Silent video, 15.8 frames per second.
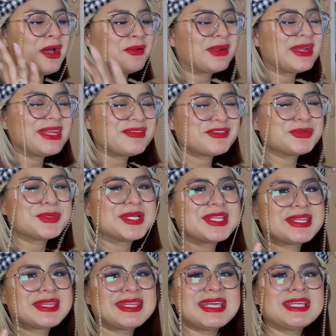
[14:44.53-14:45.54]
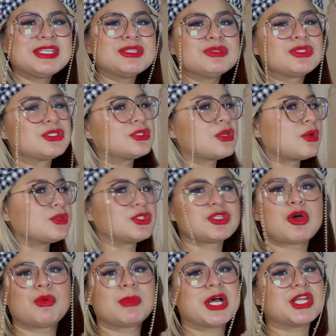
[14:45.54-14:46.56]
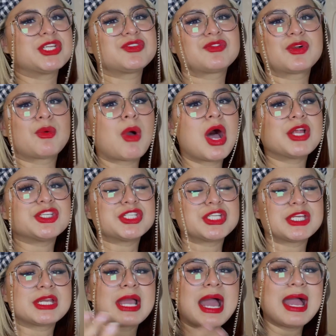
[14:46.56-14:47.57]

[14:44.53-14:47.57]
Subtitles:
All right, everyone, thank you so much for watching.